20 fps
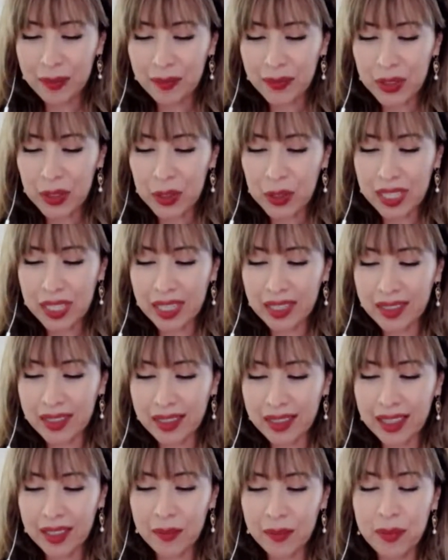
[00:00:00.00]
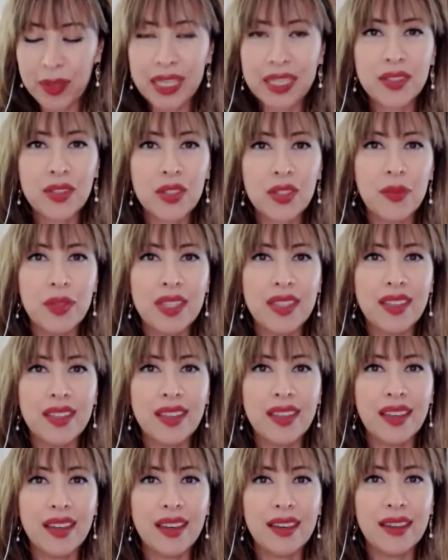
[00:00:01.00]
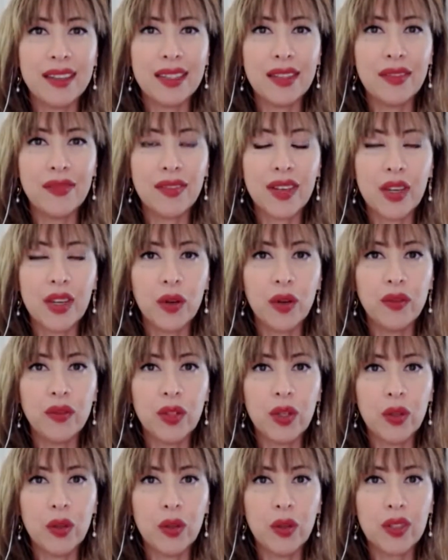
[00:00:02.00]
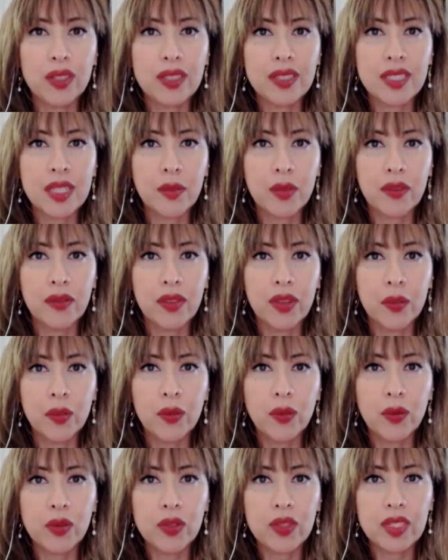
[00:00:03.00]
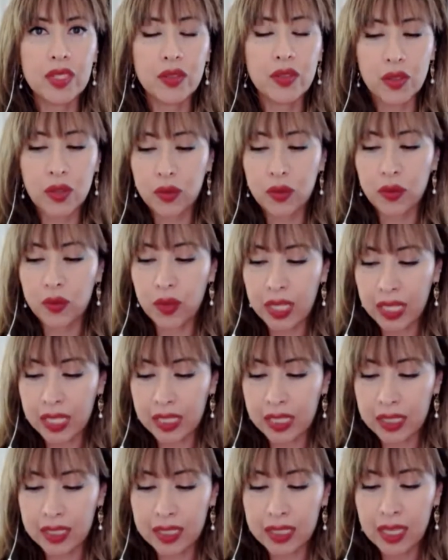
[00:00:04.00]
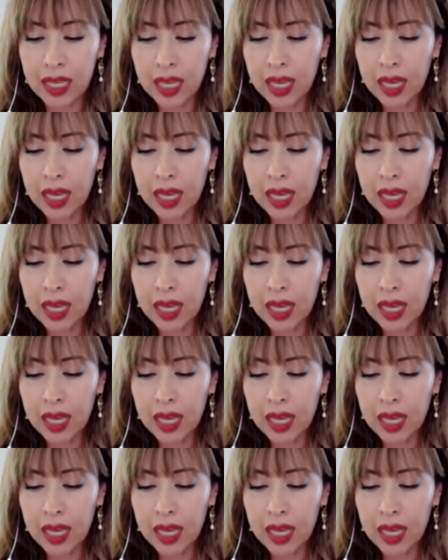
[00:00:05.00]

you can get back to me if I overlooked some of the points that you raised.